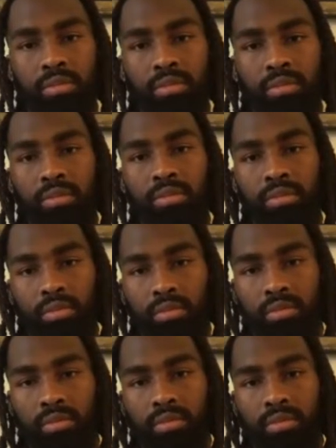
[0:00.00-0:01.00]

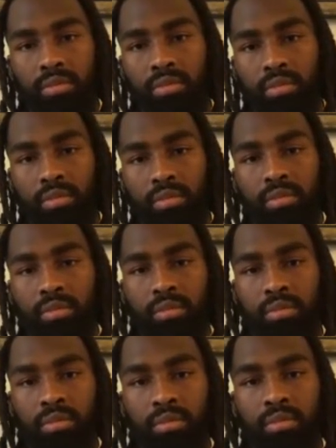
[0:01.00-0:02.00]

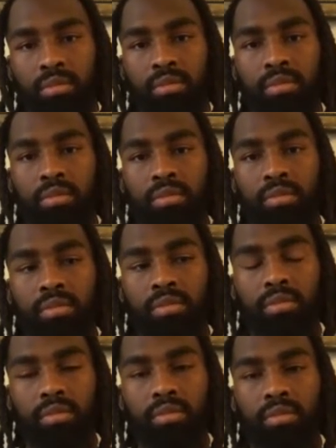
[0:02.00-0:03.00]

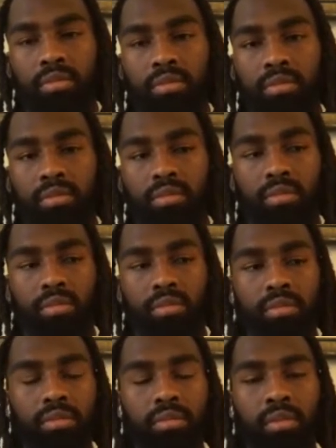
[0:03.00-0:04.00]

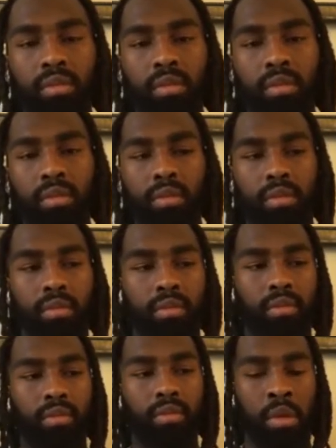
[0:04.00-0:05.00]

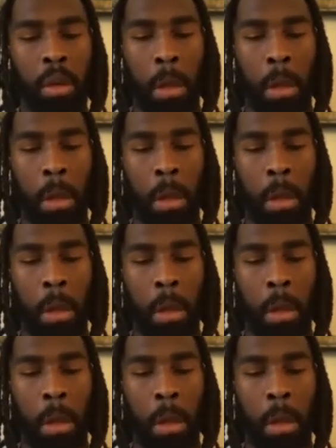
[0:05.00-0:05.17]
This person isn't speaking.